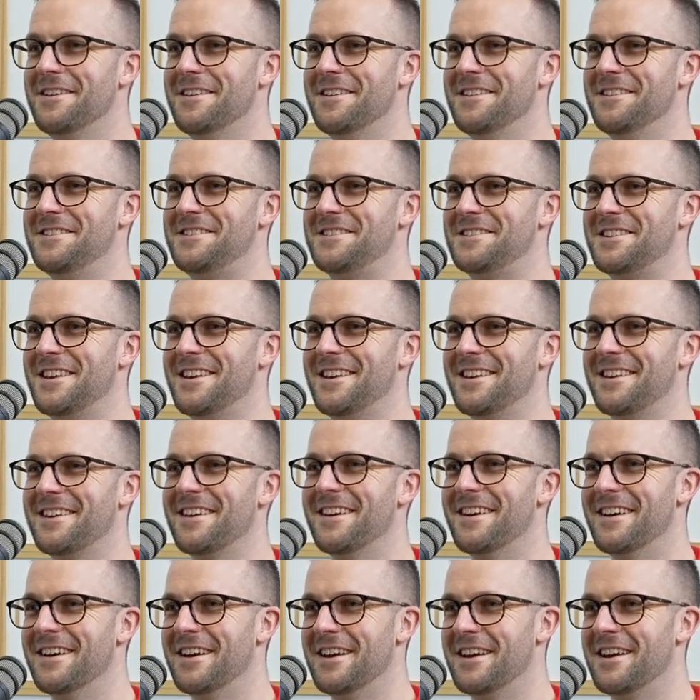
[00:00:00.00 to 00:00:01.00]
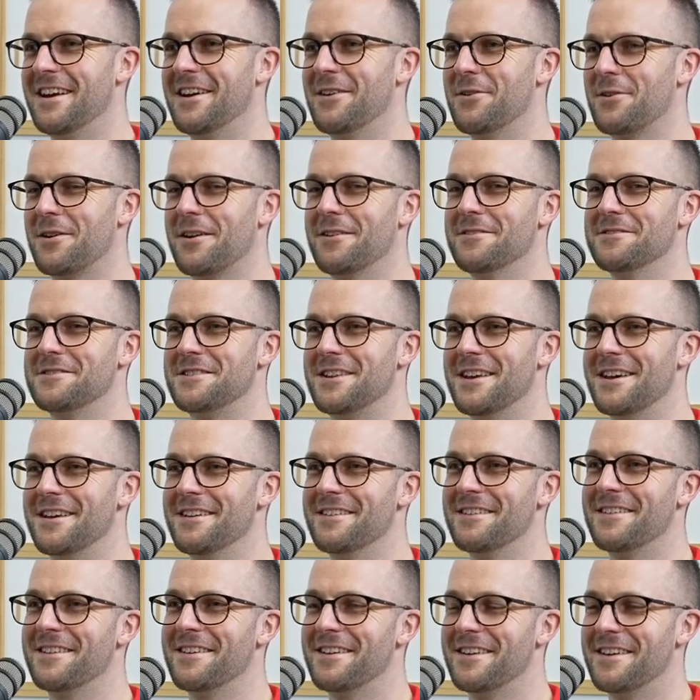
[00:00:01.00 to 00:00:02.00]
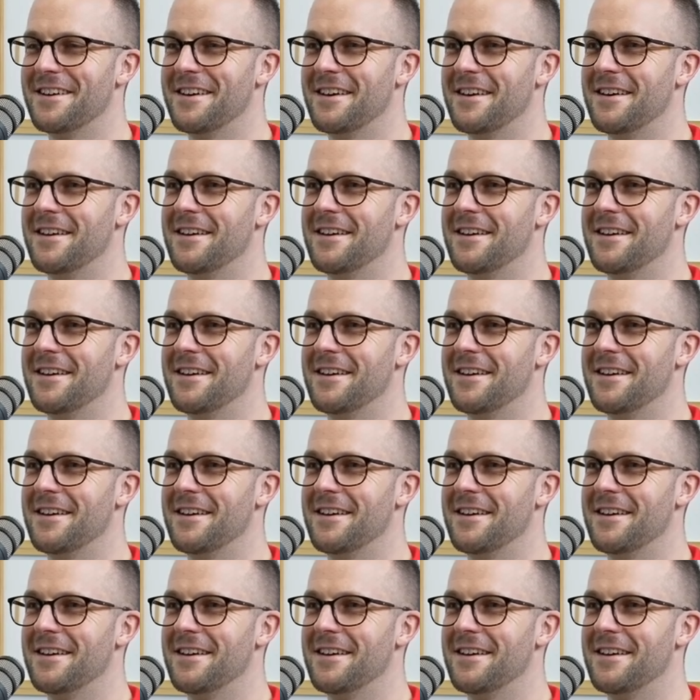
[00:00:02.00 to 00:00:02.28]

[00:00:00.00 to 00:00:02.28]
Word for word: and seeing how it goes down. Could be a